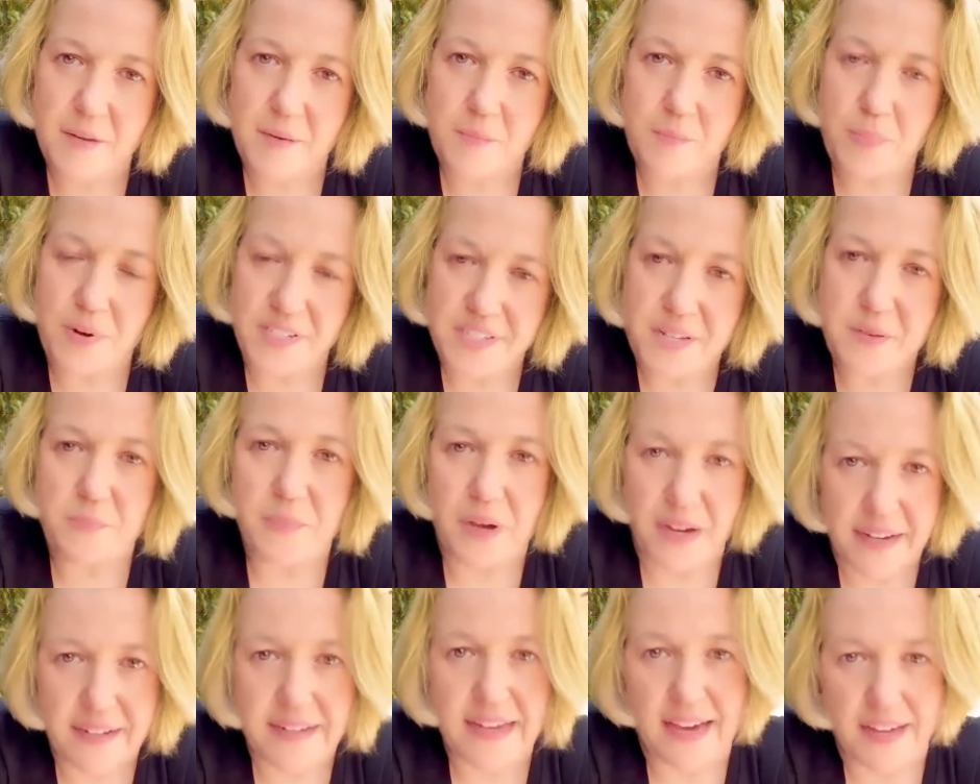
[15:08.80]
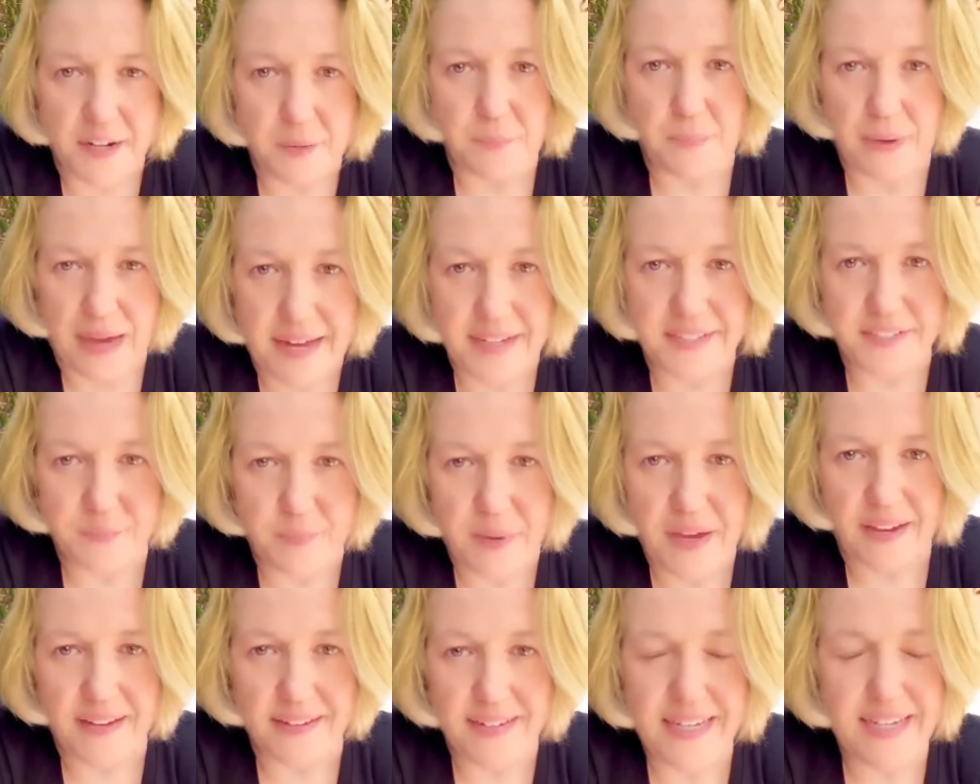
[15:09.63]
President Biden had a bad
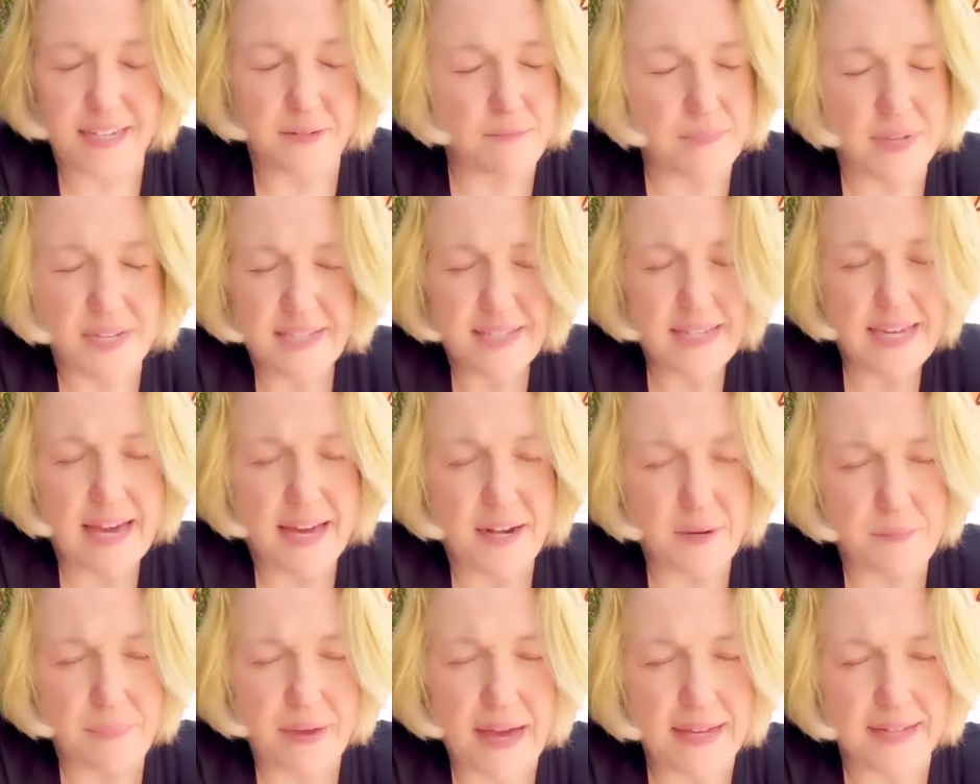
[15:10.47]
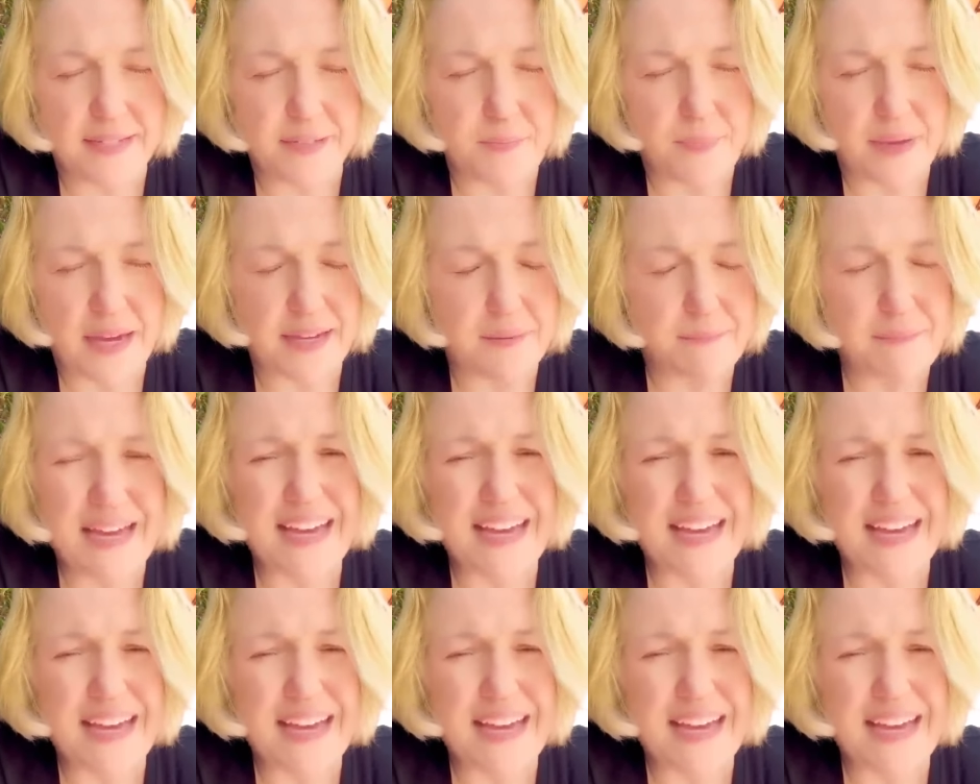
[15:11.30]
debate. He admits he had a bad debate.